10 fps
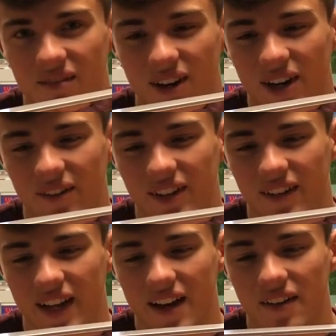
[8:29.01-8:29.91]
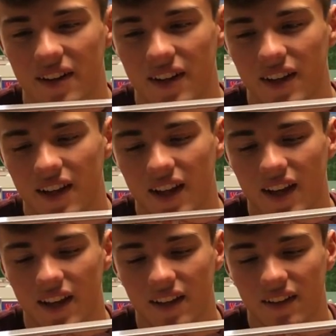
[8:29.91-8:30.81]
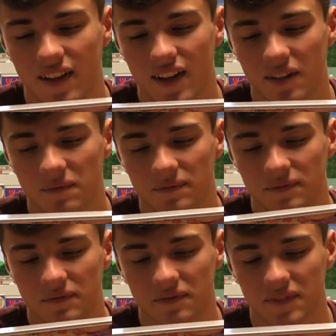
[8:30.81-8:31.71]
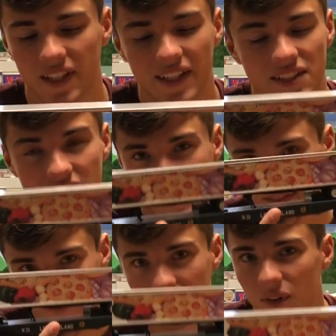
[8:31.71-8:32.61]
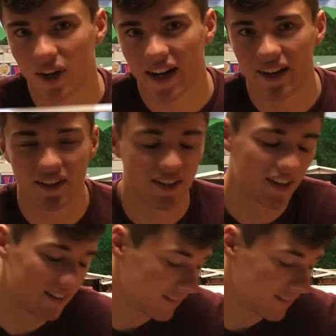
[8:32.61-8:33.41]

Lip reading: riding around the layout. And like I said, Long Island on it.